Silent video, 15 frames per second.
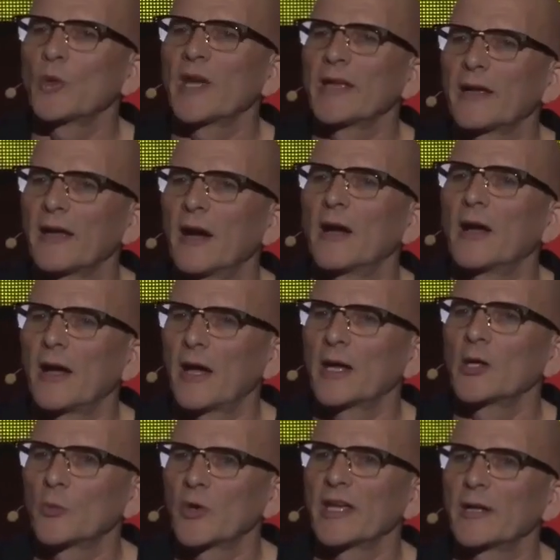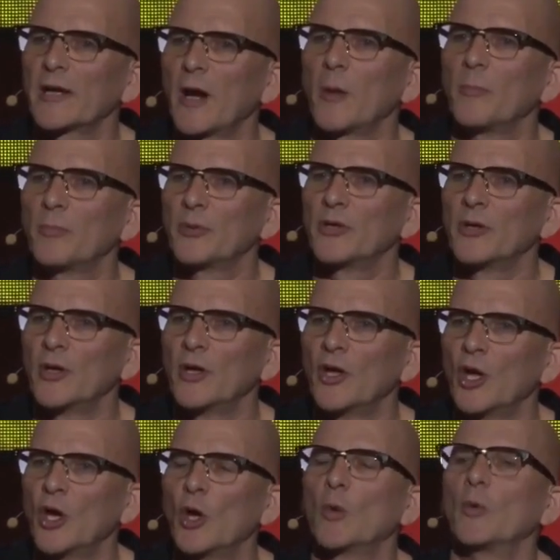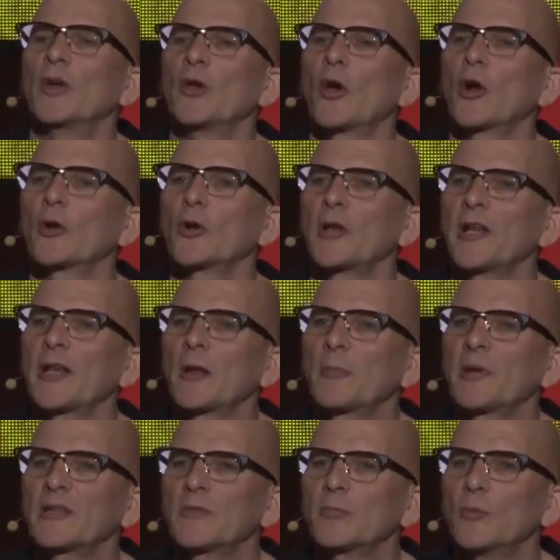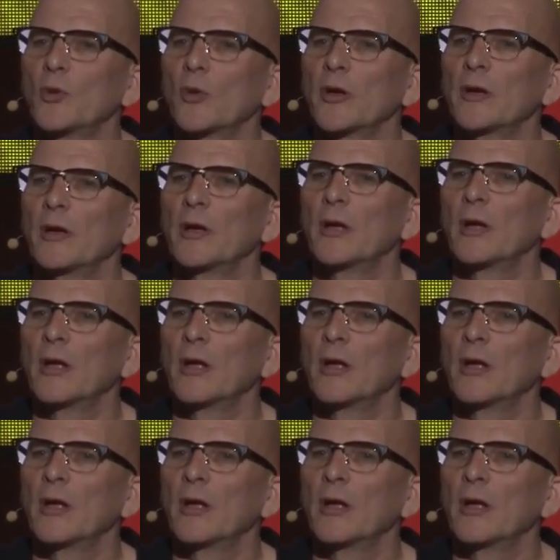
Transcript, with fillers: and wake up, I wake up, we are a little bit more